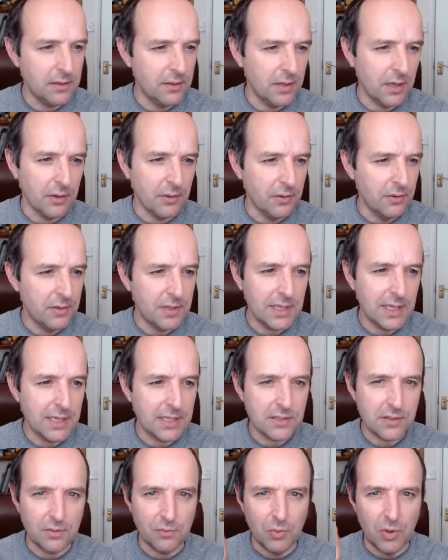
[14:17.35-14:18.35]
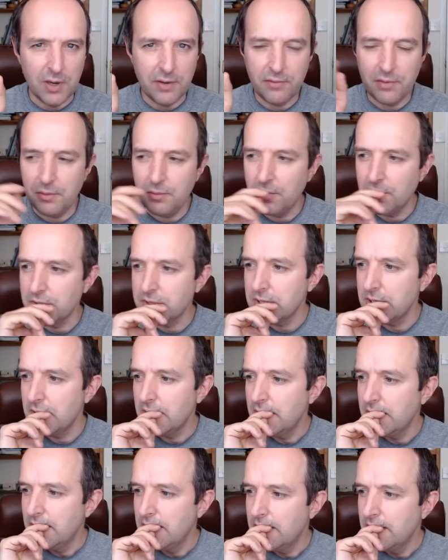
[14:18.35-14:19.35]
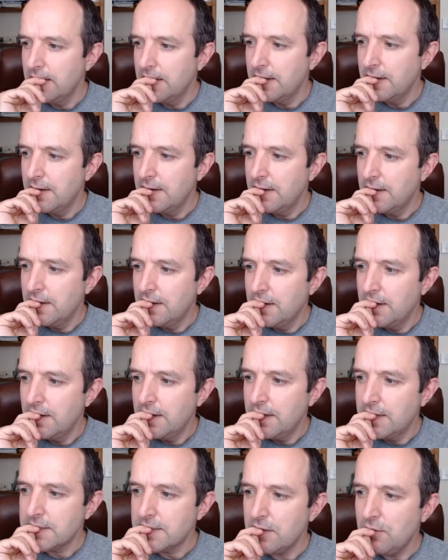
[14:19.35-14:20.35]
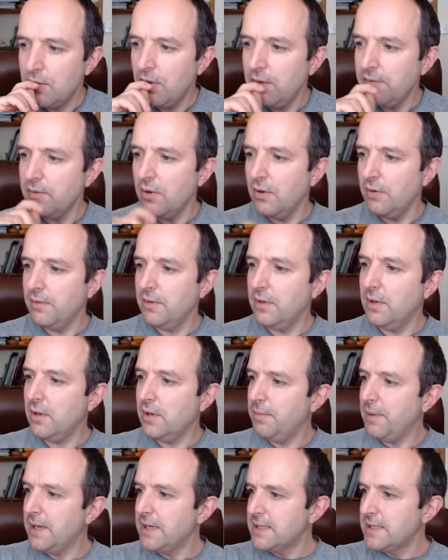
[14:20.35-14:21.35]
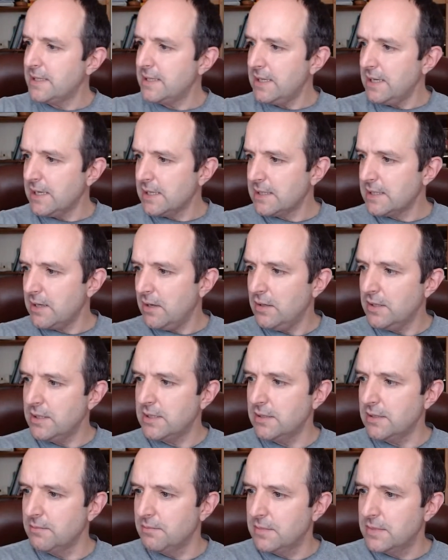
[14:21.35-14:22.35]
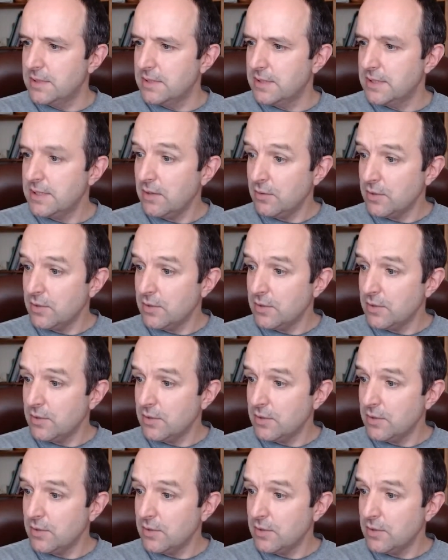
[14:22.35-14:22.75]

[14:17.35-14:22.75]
You clicked on whatever it was. So I've got like about 6 items.